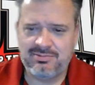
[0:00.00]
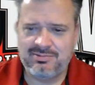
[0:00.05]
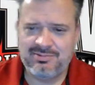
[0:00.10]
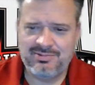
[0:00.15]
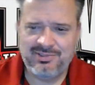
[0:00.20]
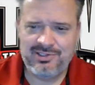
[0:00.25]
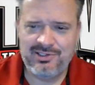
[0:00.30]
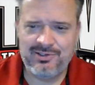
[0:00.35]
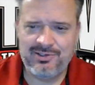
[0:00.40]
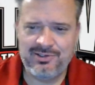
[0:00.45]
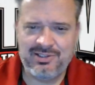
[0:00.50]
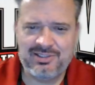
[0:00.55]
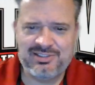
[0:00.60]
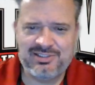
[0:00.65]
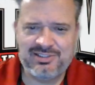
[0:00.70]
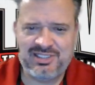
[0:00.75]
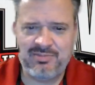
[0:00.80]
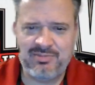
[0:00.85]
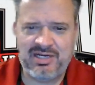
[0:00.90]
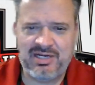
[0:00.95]
you're into
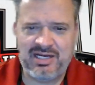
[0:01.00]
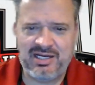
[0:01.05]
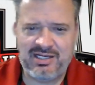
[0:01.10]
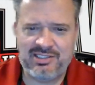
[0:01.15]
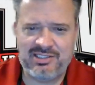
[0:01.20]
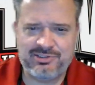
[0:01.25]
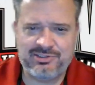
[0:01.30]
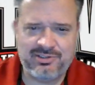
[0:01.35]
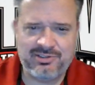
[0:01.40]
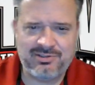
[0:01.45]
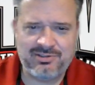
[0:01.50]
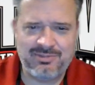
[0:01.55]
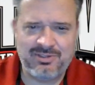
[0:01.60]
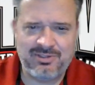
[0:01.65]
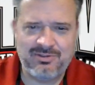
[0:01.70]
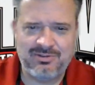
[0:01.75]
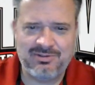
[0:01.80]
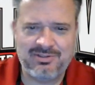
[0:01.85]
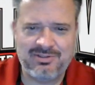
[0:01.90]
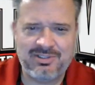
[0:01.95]
semis, you're into
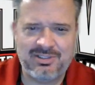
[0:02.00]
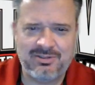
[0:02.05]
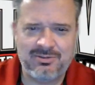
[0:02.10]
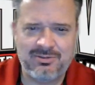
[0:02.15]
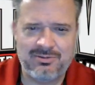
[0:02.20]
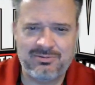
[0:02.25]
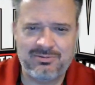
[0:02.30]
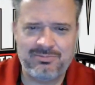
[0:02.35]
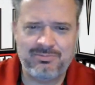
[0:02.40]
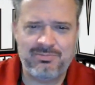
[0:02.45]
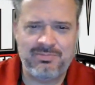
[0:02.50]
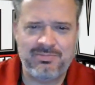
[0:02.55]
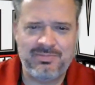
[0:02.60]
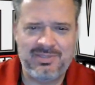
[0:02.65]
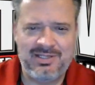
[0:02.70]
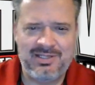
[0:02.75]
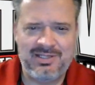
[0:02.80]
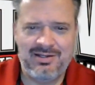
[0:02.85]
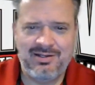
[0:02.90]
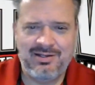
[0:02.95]
rolling coal,
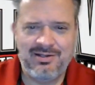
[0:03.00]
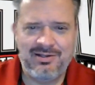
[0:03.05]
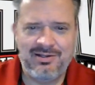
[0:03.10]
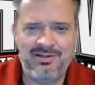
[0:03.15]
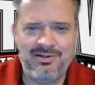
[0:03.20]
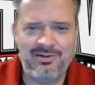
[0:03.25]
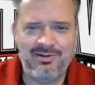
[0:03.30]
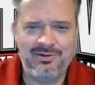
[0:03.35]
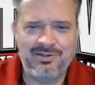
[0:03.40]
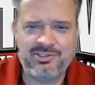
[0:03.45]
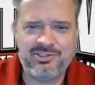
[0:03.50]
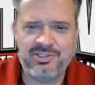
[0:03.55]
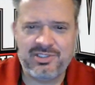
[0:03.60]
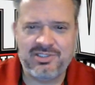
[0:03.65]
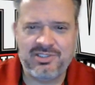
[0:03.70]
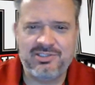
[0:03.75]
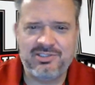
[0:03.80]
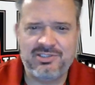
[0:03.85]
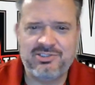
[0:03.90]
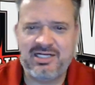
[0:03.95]
you're into truck
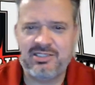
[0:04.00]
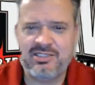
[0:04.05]
and tractor